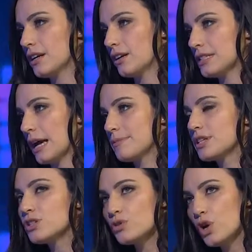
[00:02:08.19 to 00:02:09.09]
at all times.
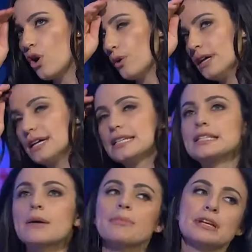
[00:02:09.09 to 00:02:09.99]
Because you know
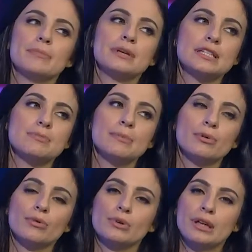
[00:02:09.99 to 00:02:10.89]
somebody, because
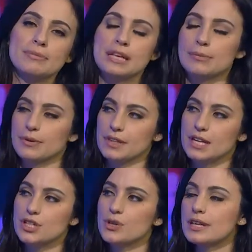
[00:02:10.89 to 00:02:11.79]
people are really upset about this, you know